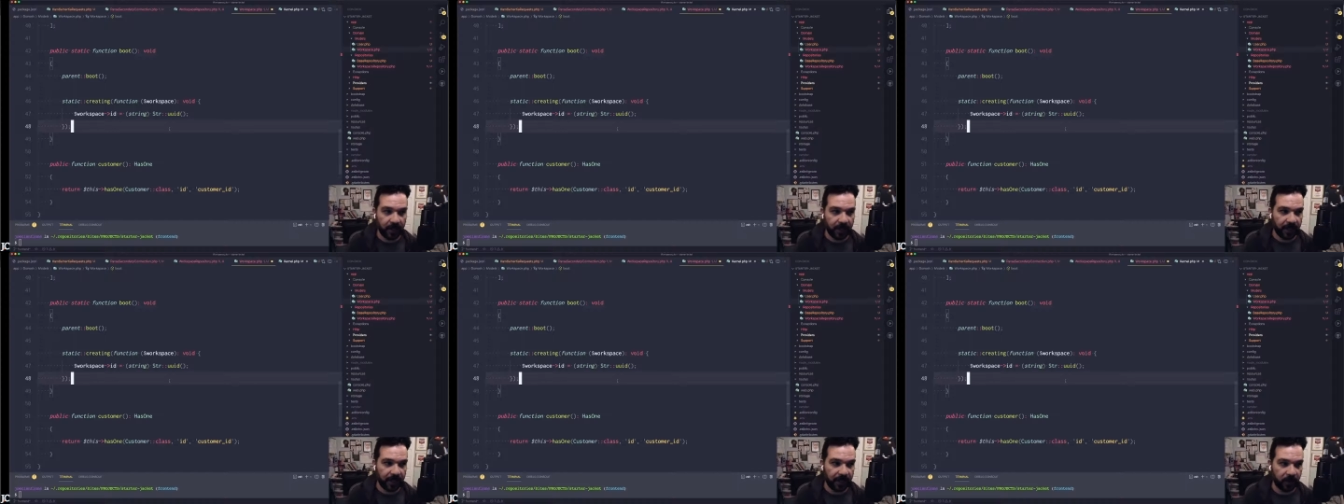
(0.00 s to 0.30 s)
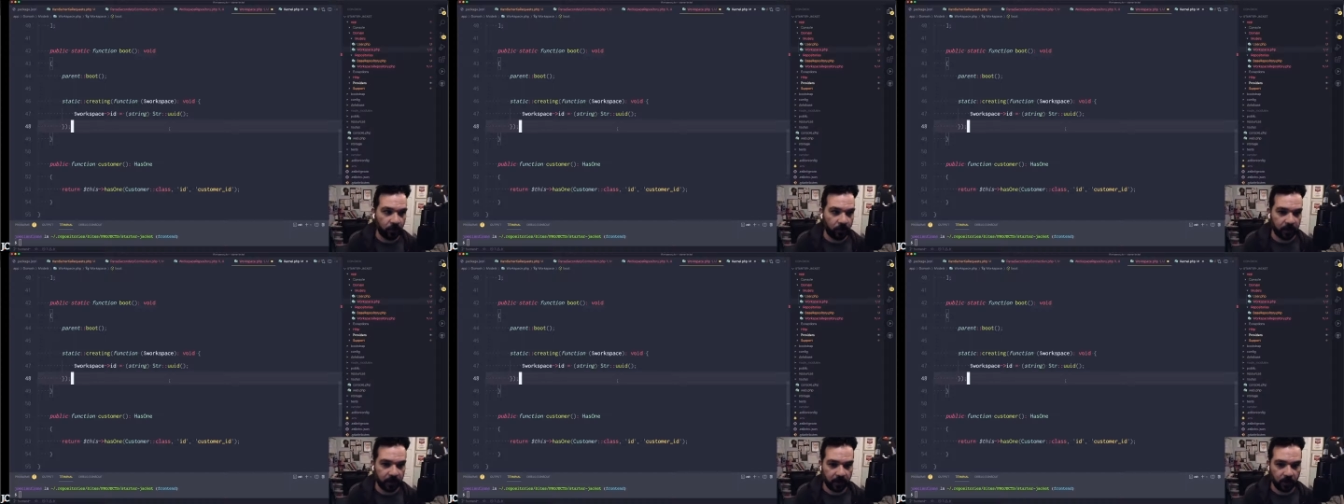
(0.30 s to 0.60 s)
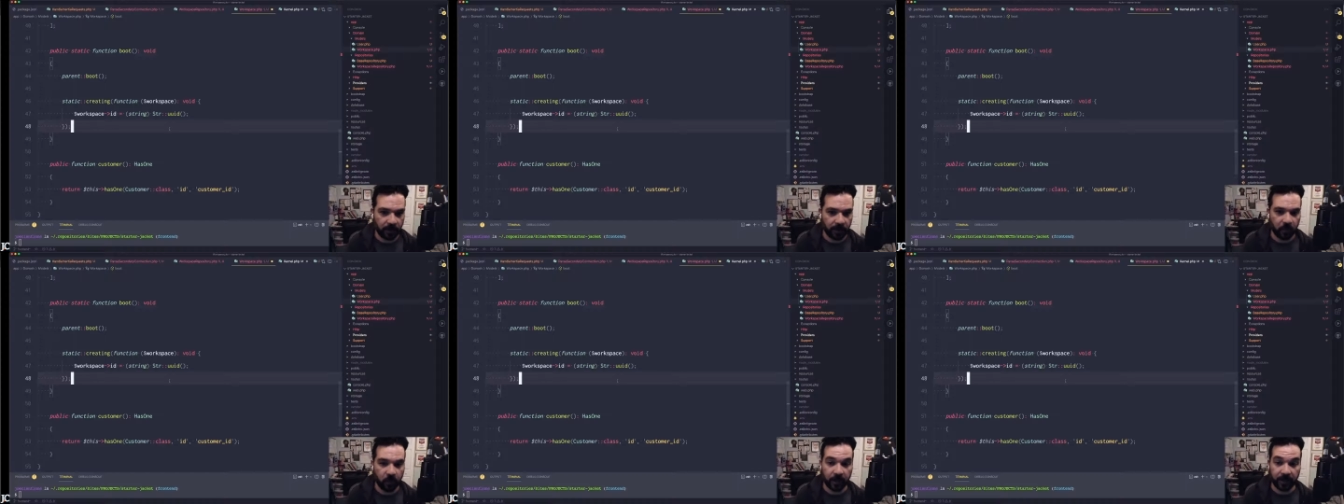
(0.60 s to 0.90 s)
and
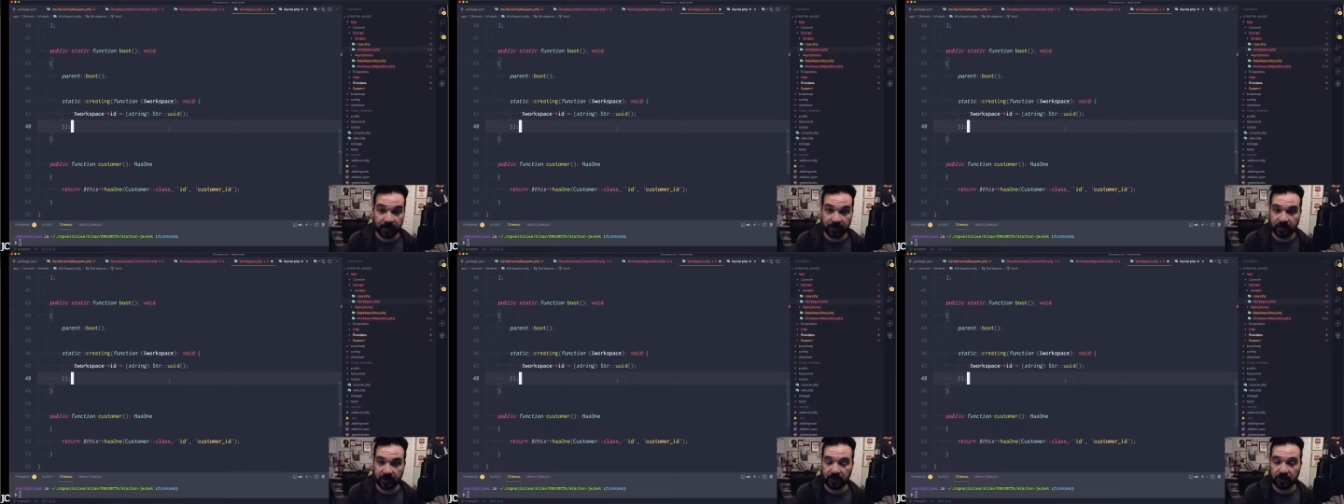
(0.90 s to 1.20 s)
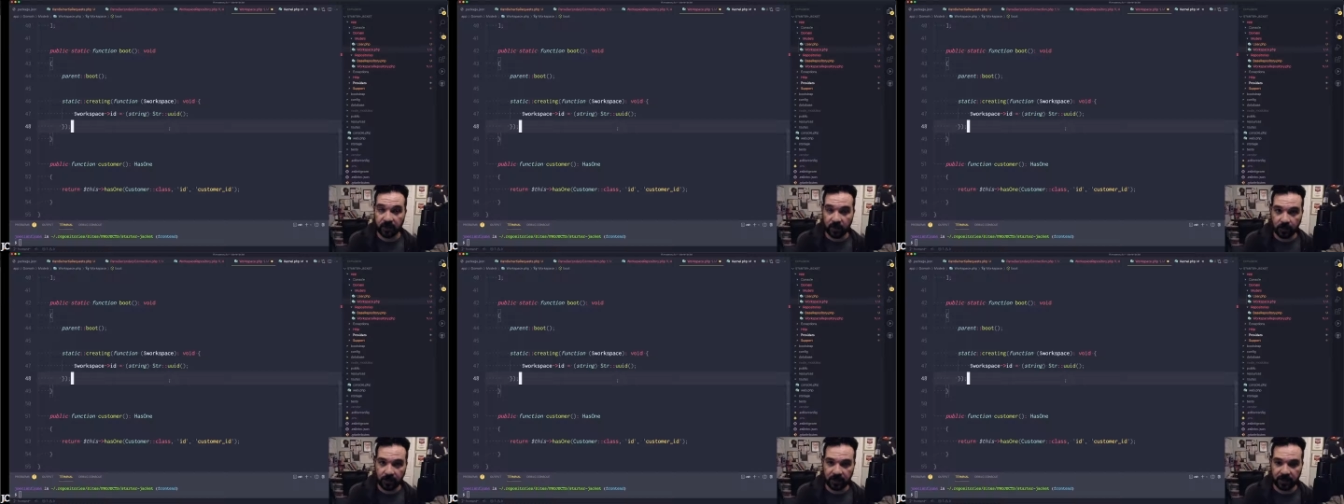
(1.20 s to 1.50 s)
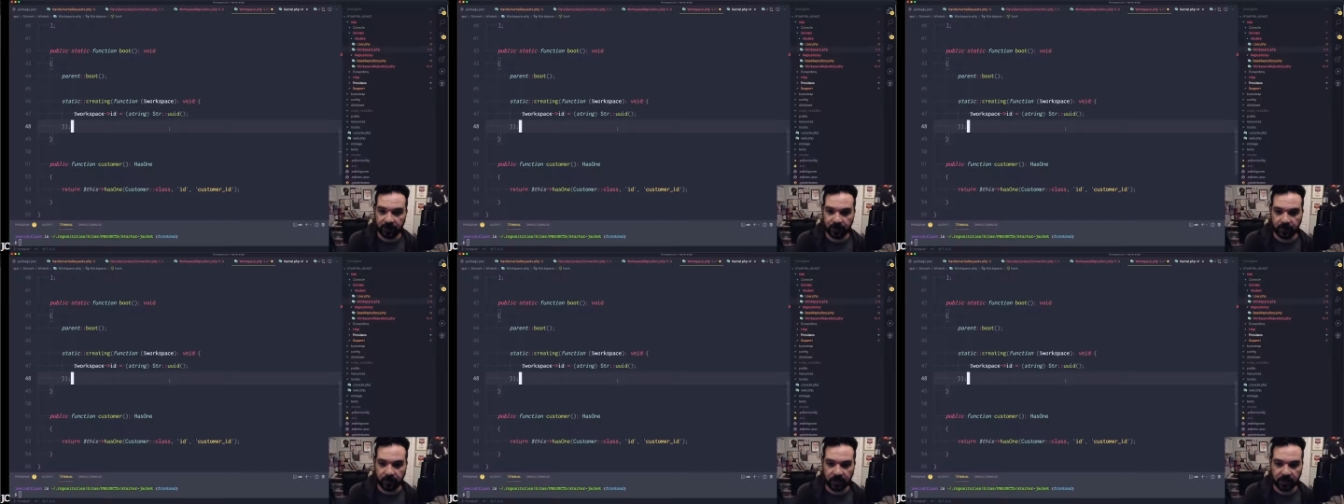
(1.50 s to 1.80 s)
when it's doing
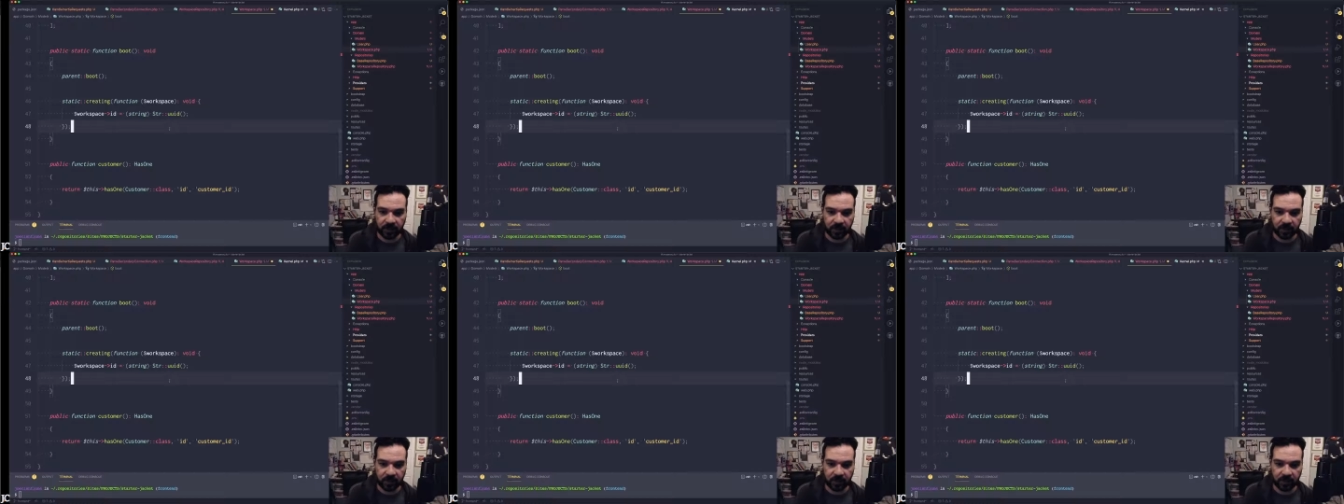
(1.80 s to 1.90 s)
different things.